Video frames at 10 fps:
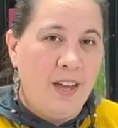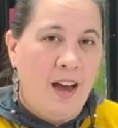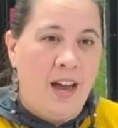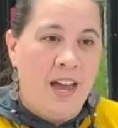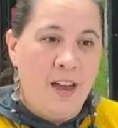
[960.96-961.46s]

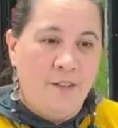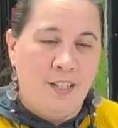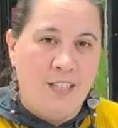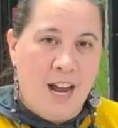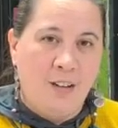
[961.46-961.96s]
Uh, if it
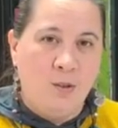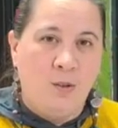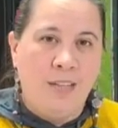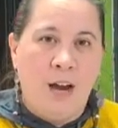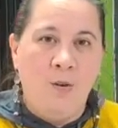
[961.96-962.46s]
is not
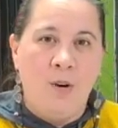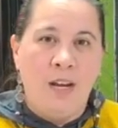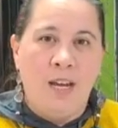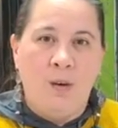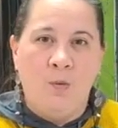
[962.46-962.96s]
sold out,
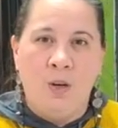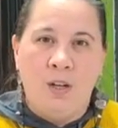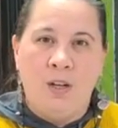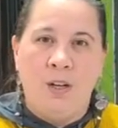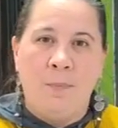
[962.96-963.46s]
it
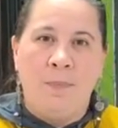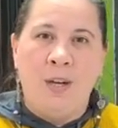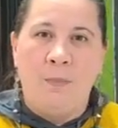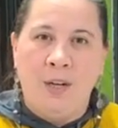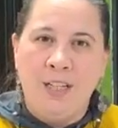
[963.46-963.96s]
will
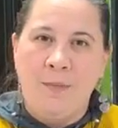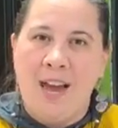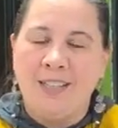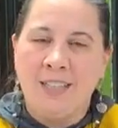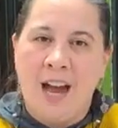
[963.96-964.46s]
be put into
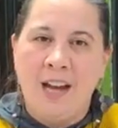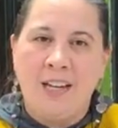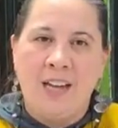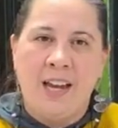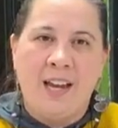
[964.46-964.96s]
back
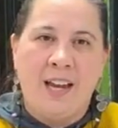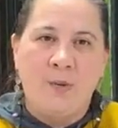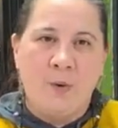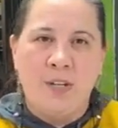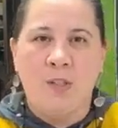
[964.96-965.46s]
stock
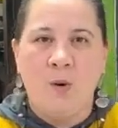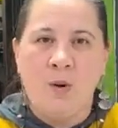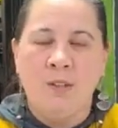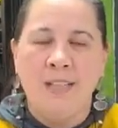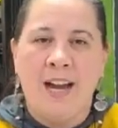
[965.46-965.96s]
and
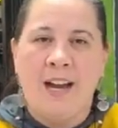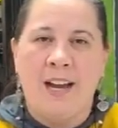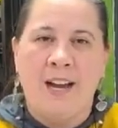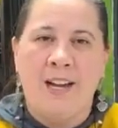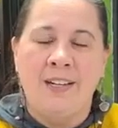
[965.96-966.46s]
resold
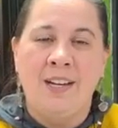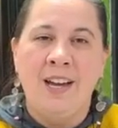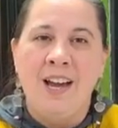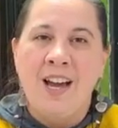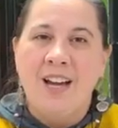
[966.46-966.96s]
on
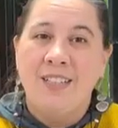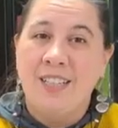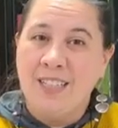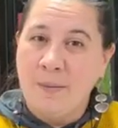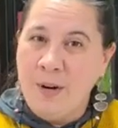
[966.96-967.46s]

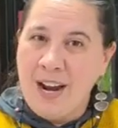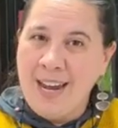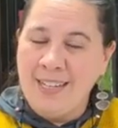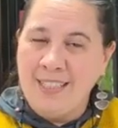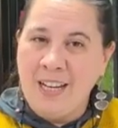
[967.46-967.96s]
December
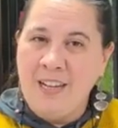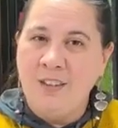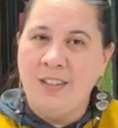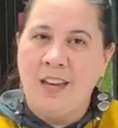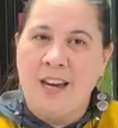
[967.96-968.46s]

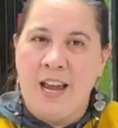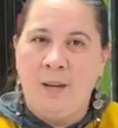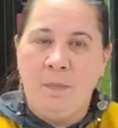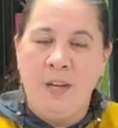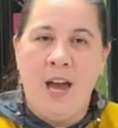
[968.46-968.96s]
eighteenth at
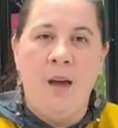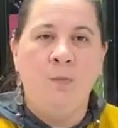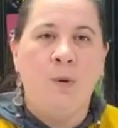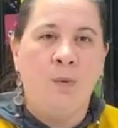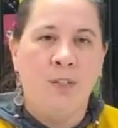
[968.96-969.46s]
eight P
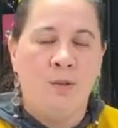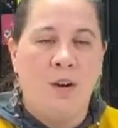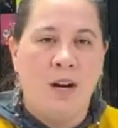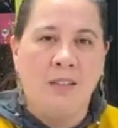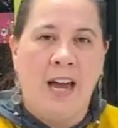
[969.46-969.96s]
M when we do
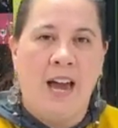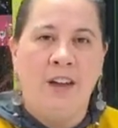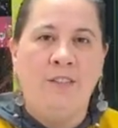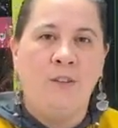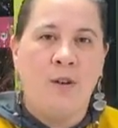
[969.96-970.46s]
our
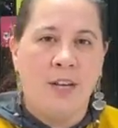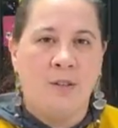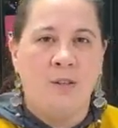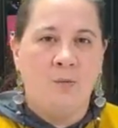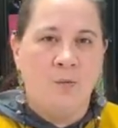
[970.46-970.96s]
live. You
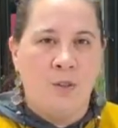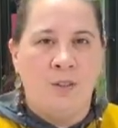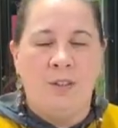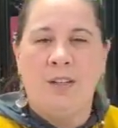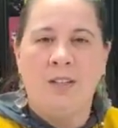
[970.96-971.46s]
guys
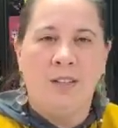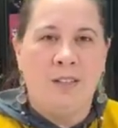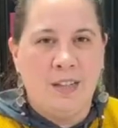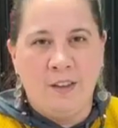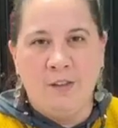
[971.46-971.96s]
will
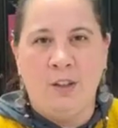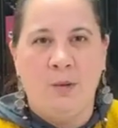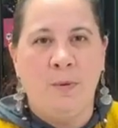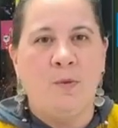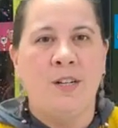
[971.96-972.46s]
give you a
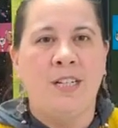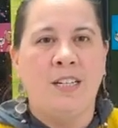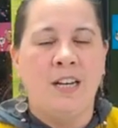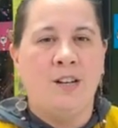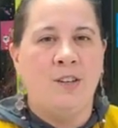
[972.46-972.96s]
little bit more
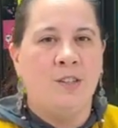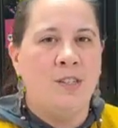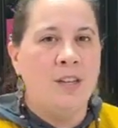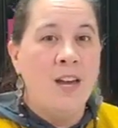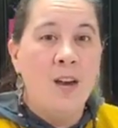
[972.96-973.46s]

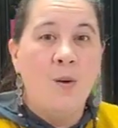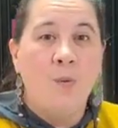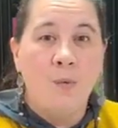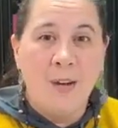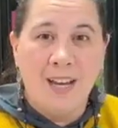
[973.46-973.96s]
details
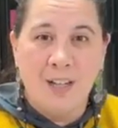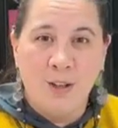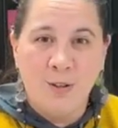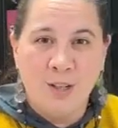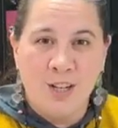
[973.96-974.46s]
when we get
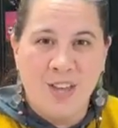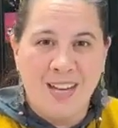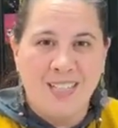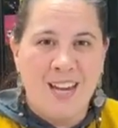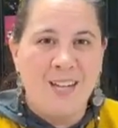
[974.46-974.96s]
closer to
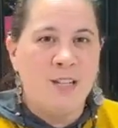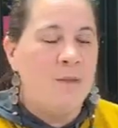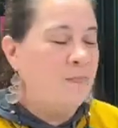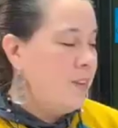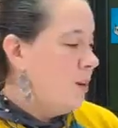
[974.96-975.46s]
that date.
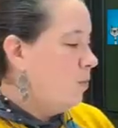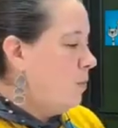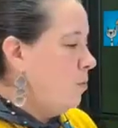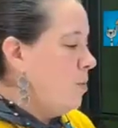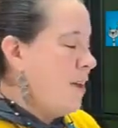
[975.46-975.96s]
We
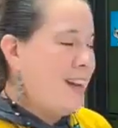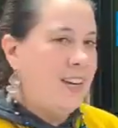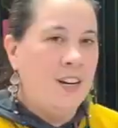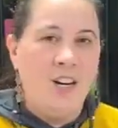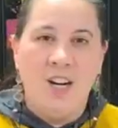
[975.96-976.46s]
will be back
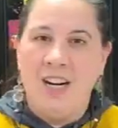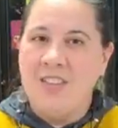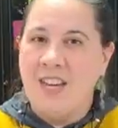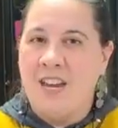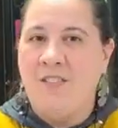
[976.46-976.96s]
here
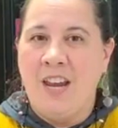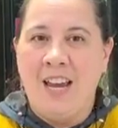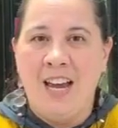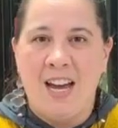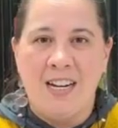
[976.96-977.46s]
in the
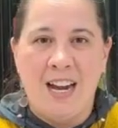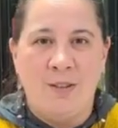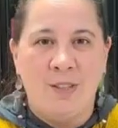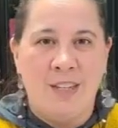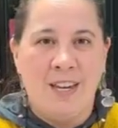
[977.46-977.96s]
evening
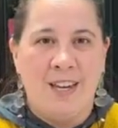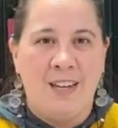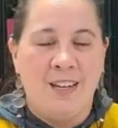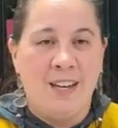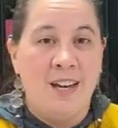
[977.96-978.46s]

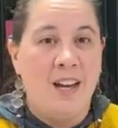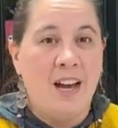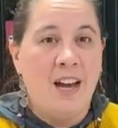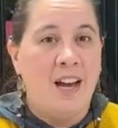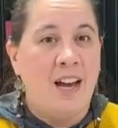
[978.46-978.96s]
announcing
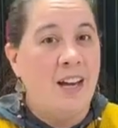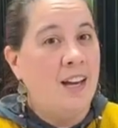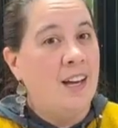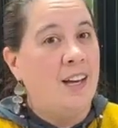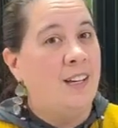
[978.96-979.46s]

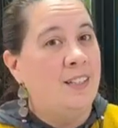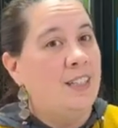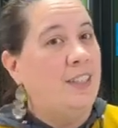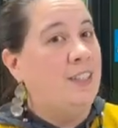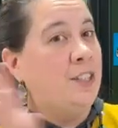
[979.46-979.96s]
uh,
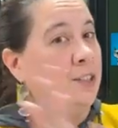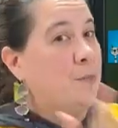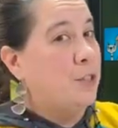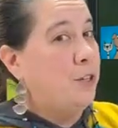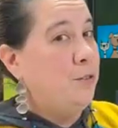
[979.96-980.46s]
daily deal
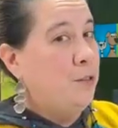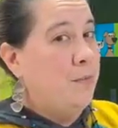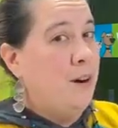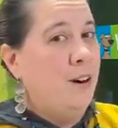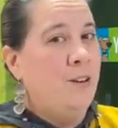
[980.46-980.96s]
number two
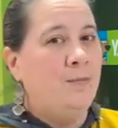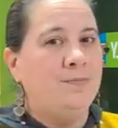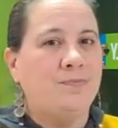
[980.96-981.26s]
tomorrow.